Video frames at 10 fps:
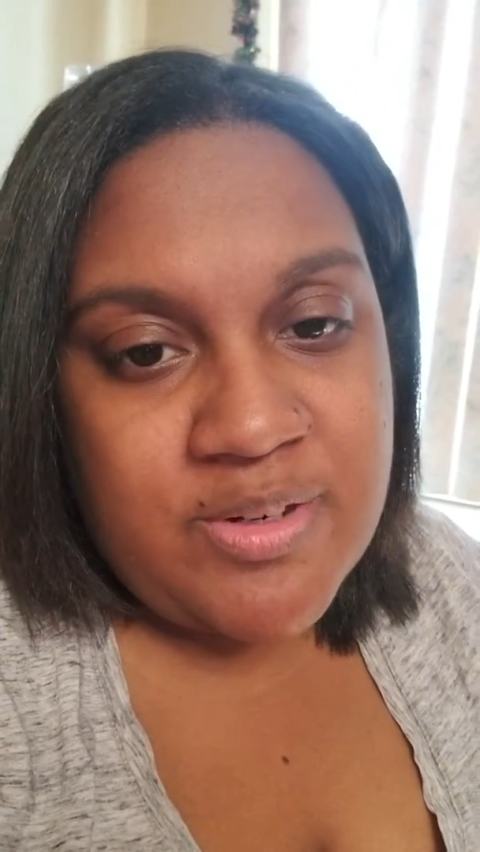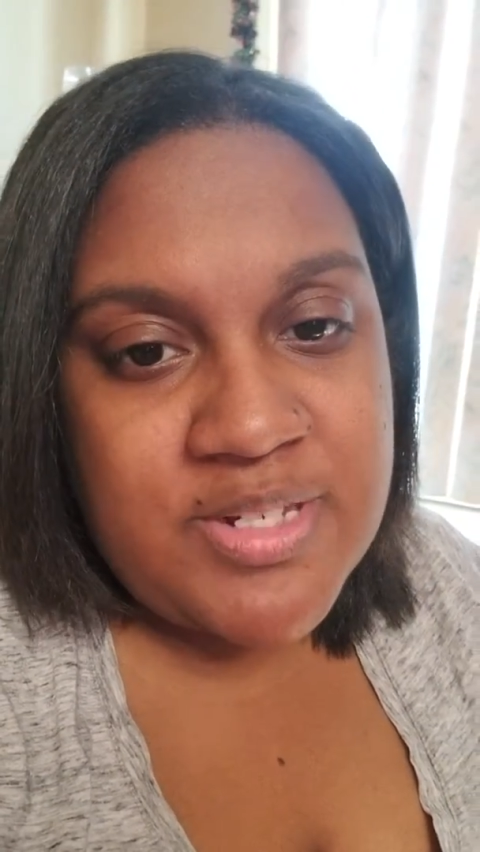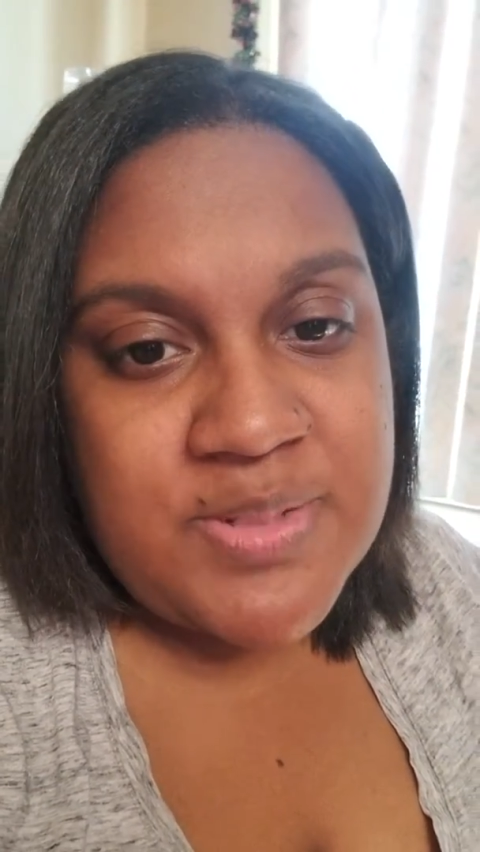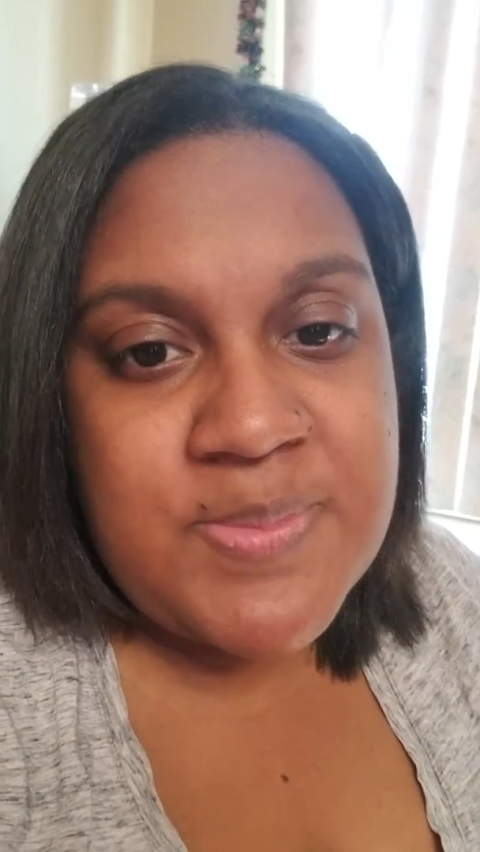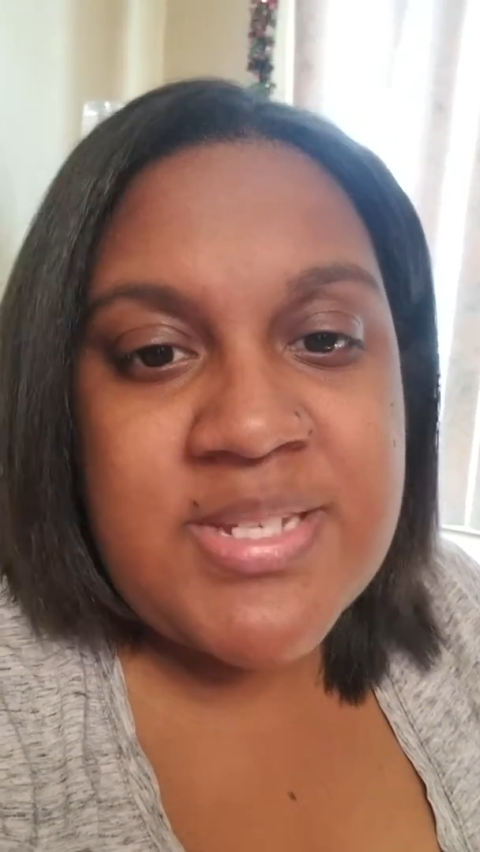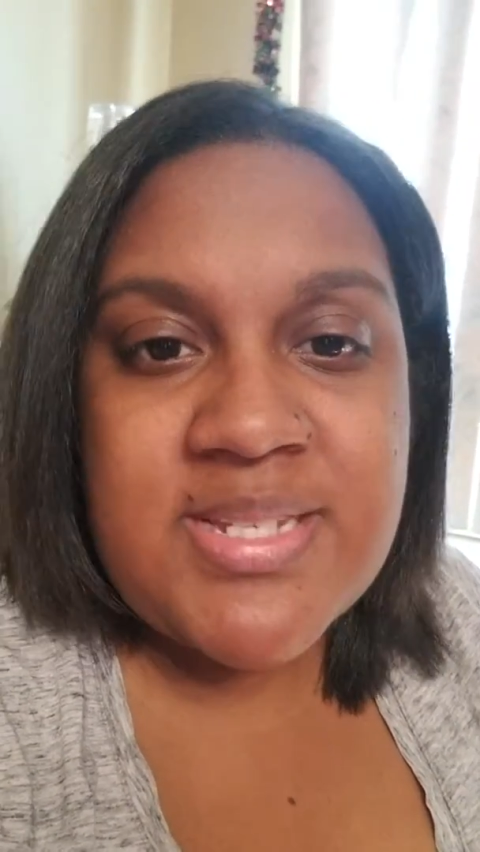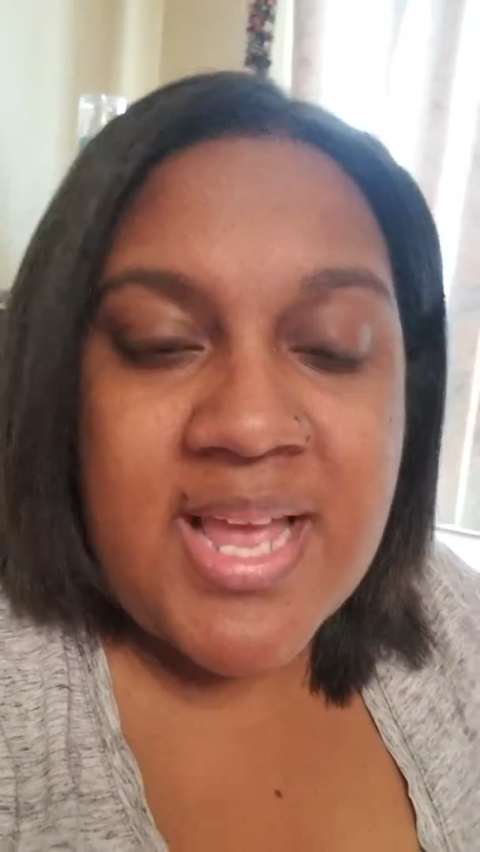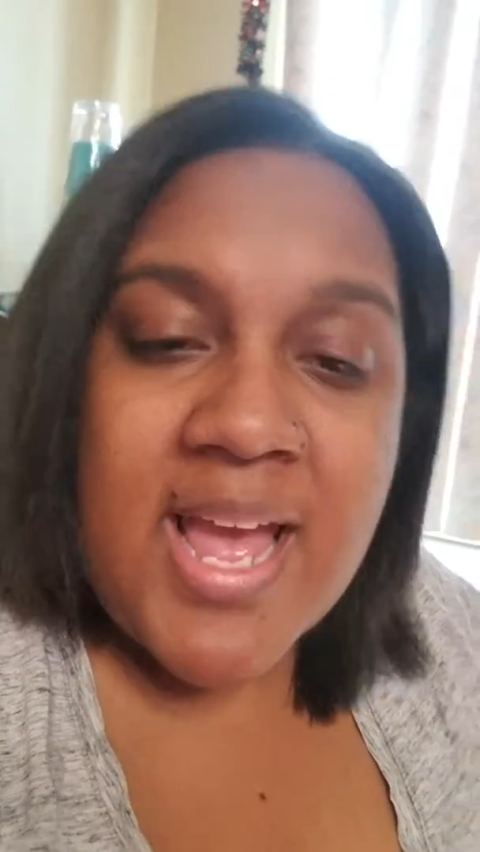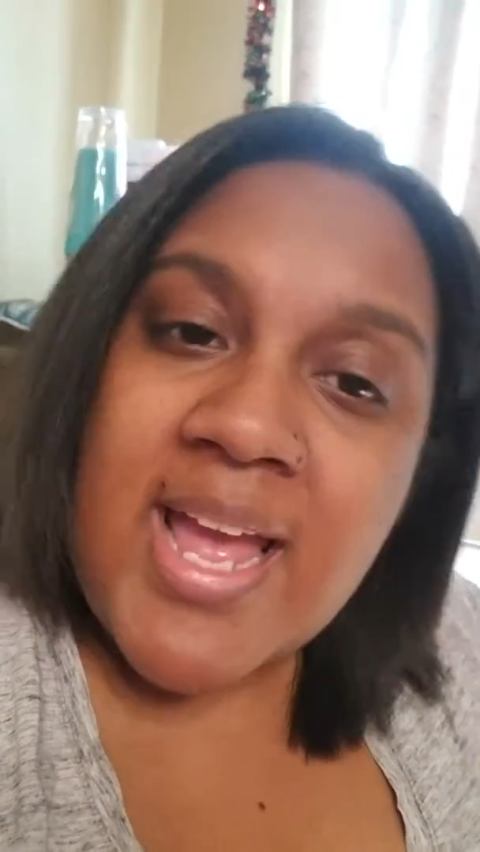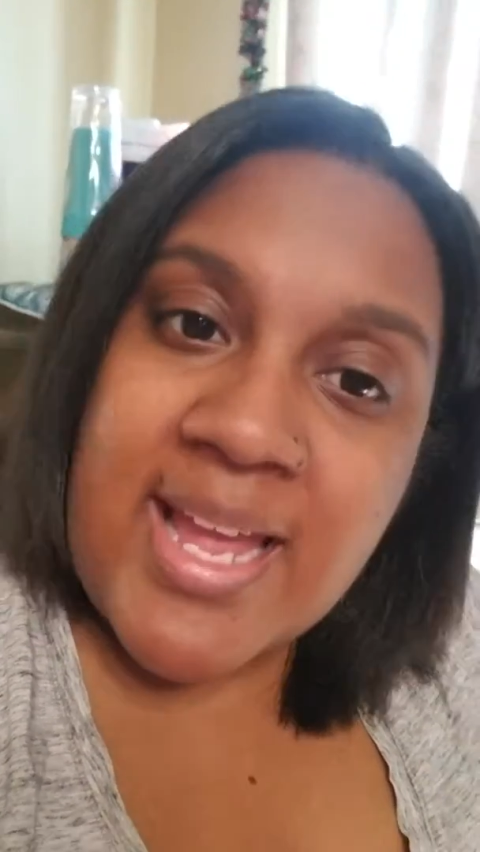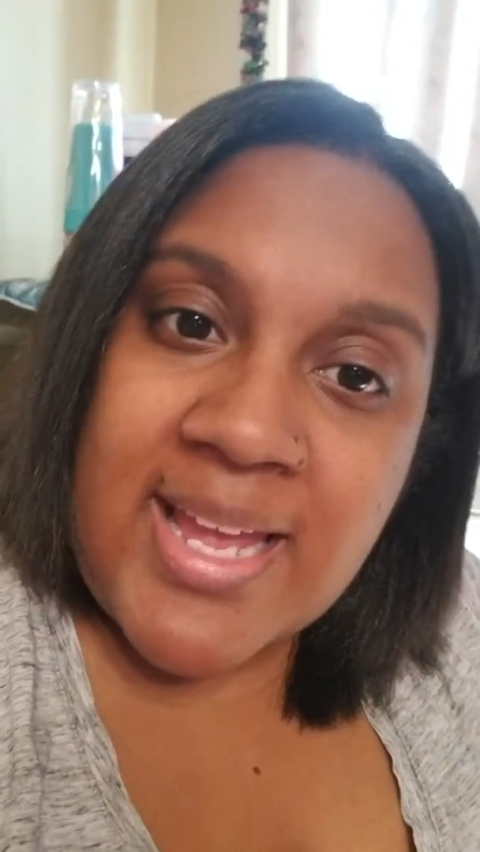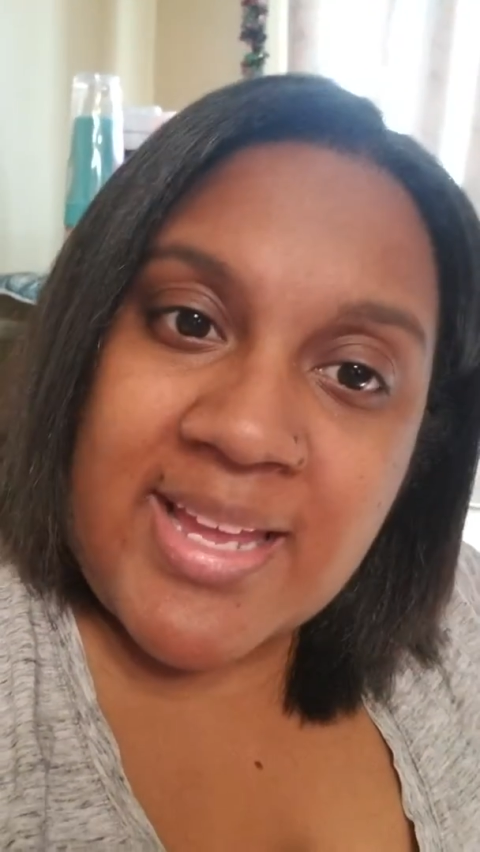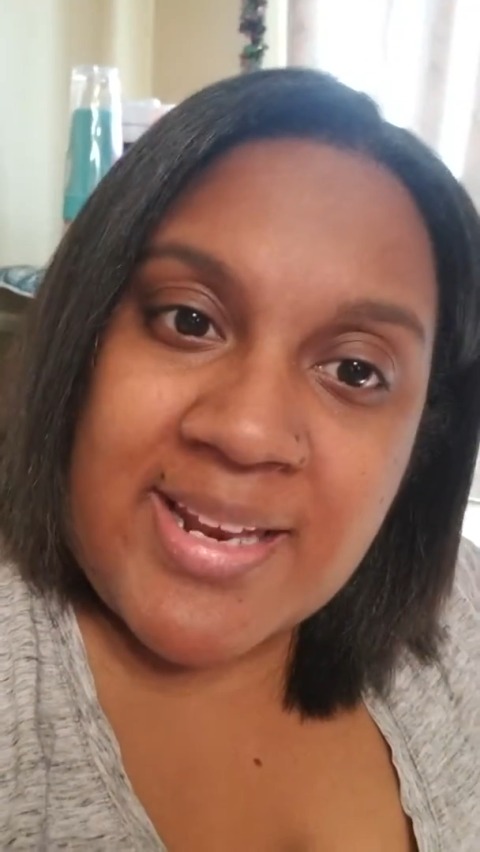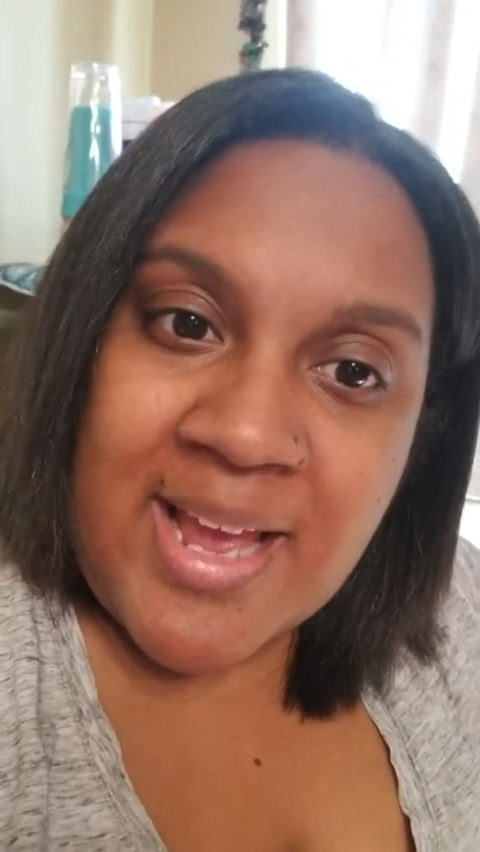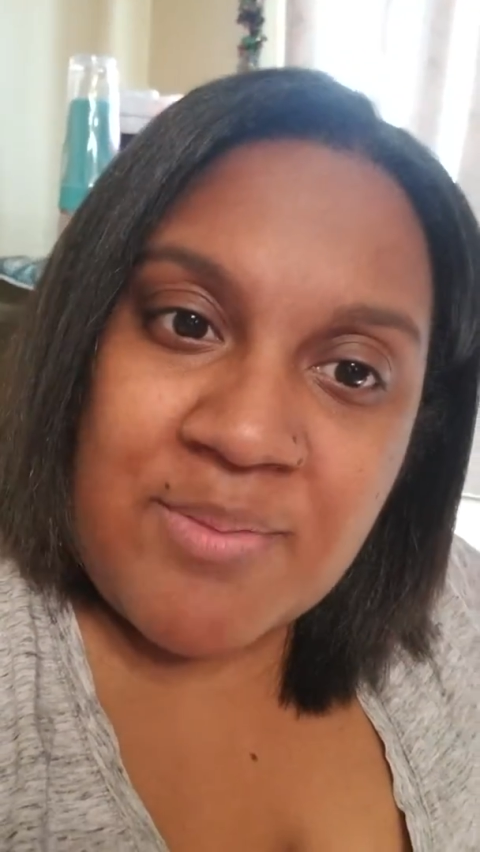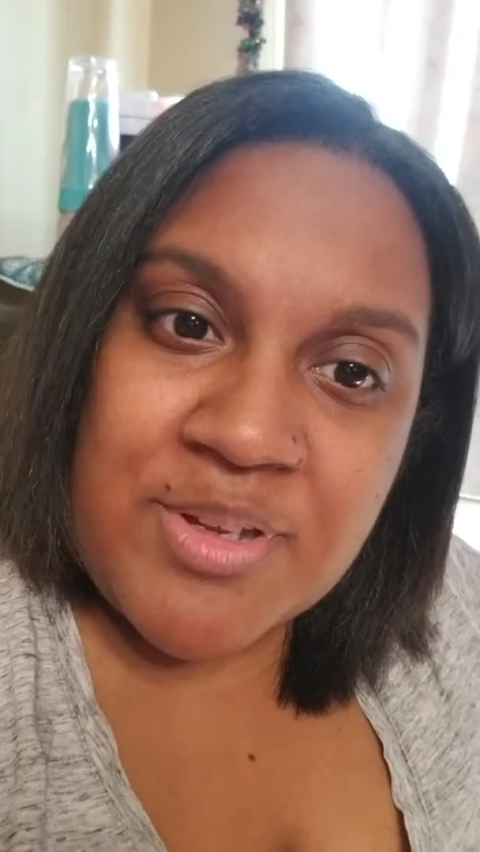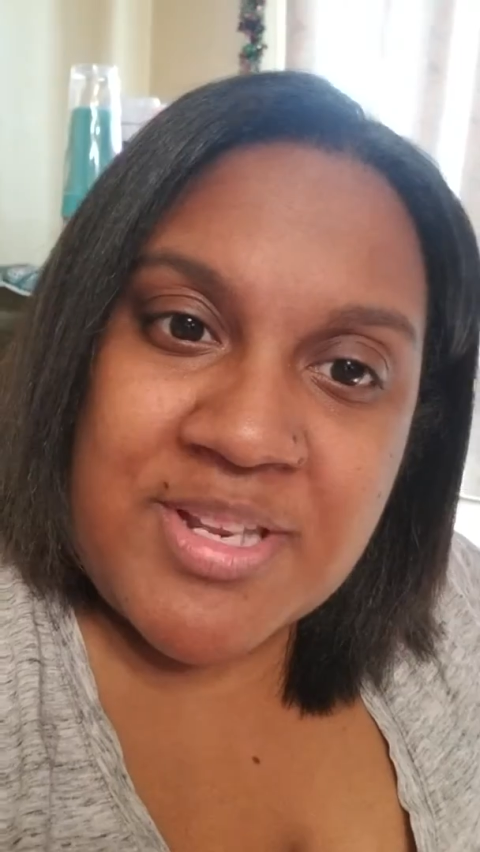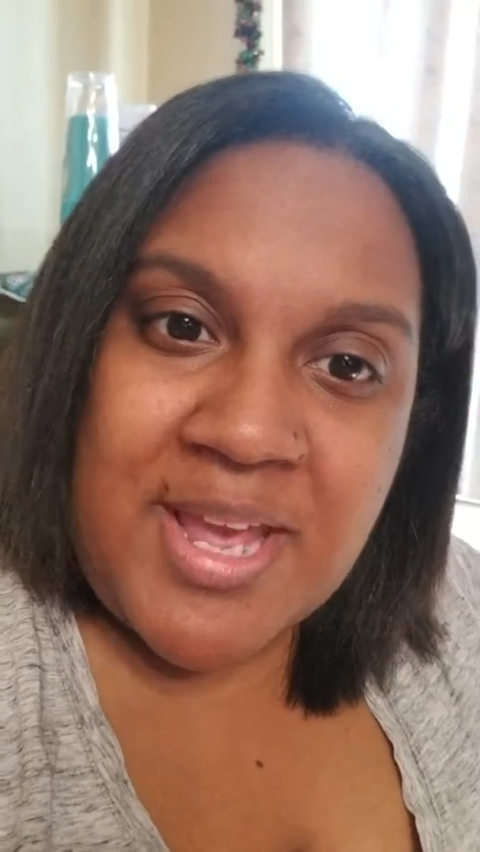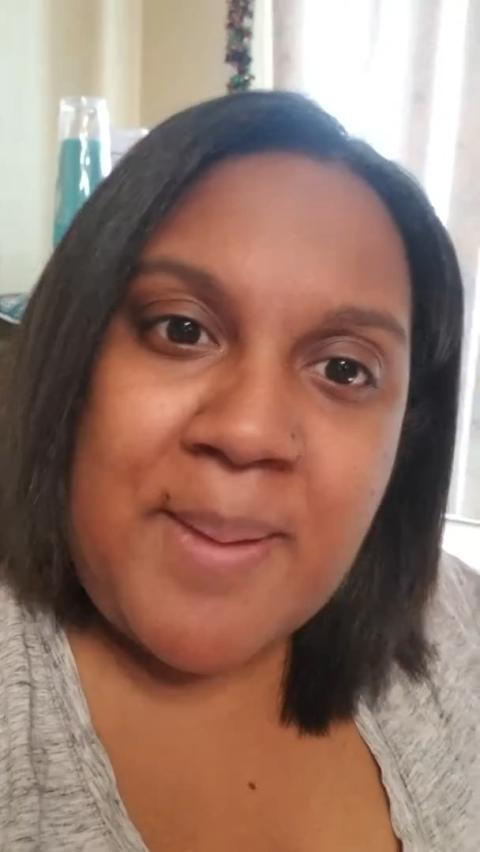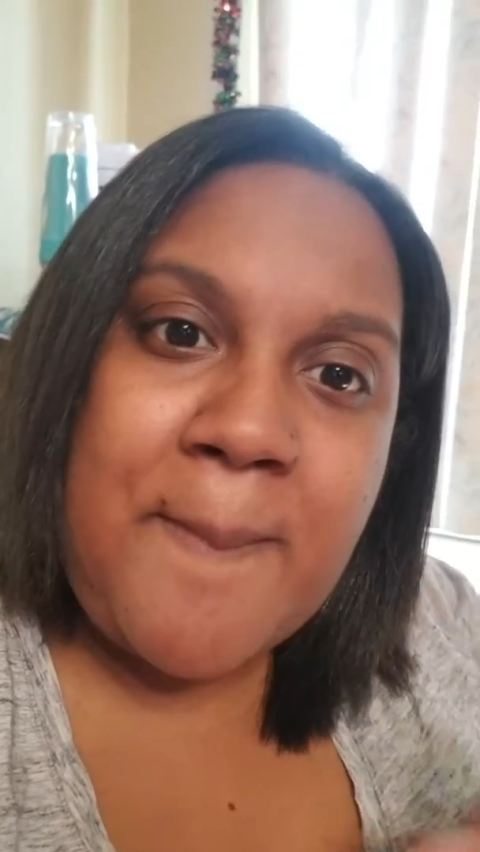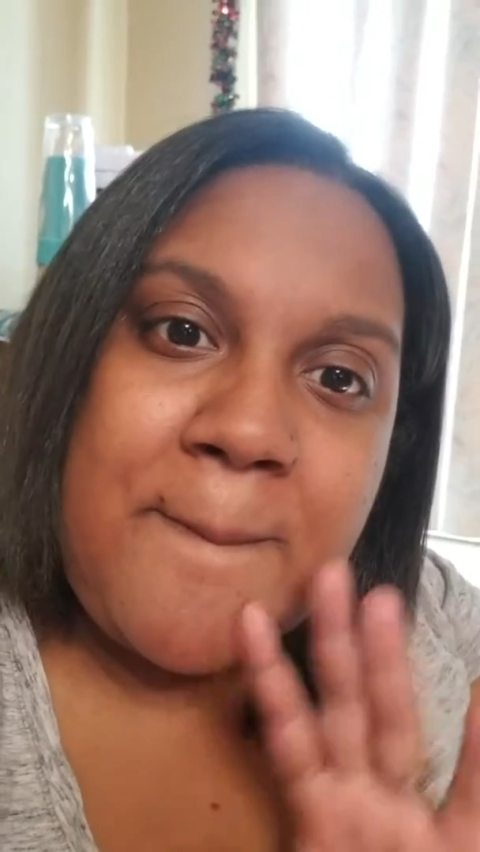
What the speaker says: Christmas, and have a good day.